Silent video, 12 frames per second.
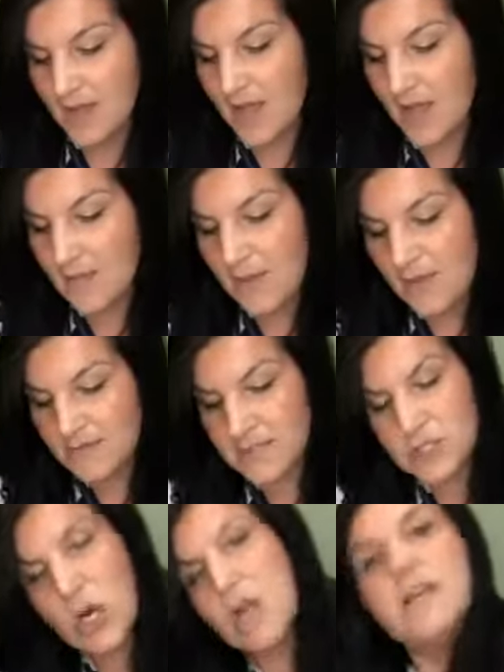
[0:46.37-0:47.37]
I
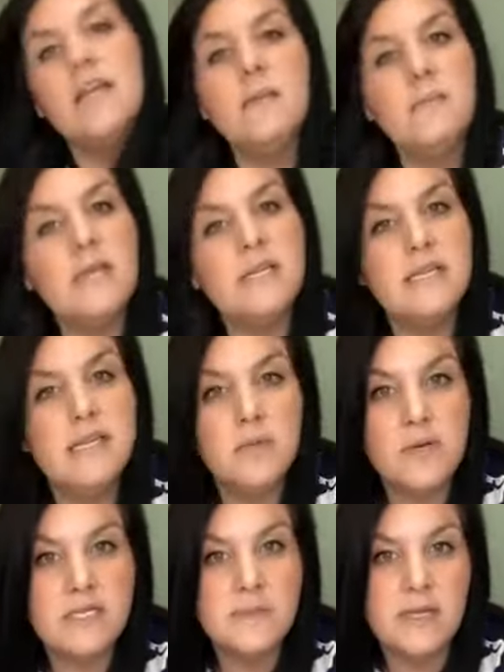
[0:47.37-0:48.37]
started it because I didn't
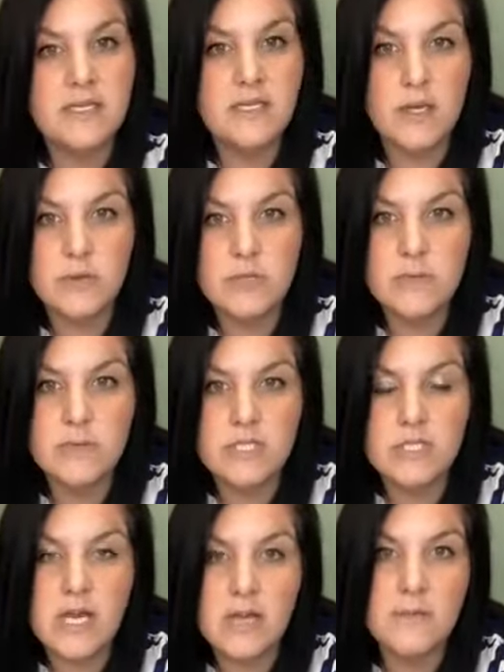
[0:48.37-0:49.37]
wanna spend, too
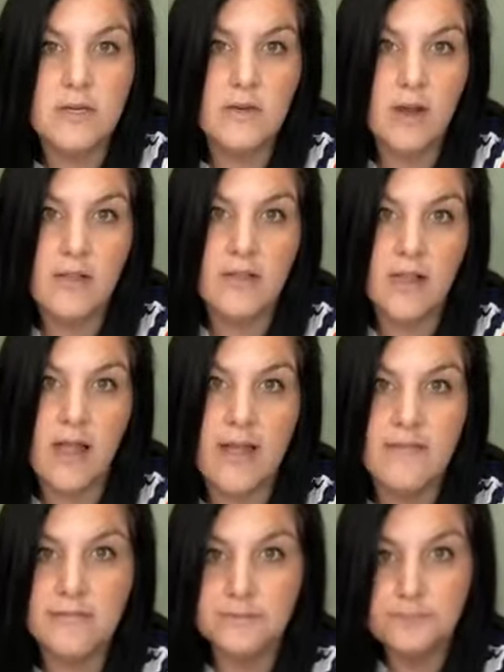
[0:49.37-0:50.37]
much time here on the
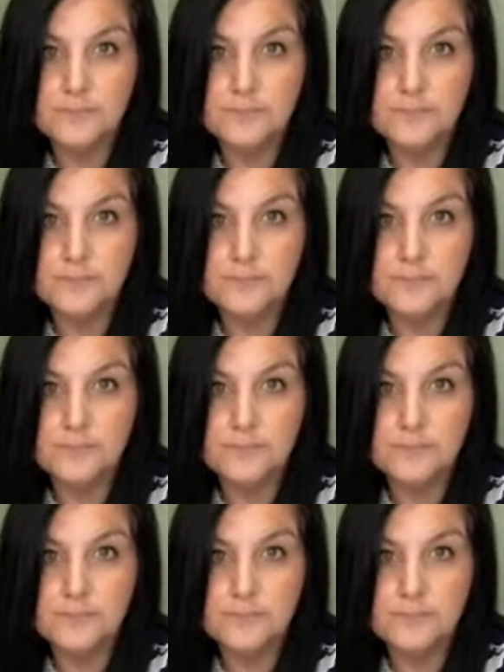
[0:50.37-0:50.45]
live.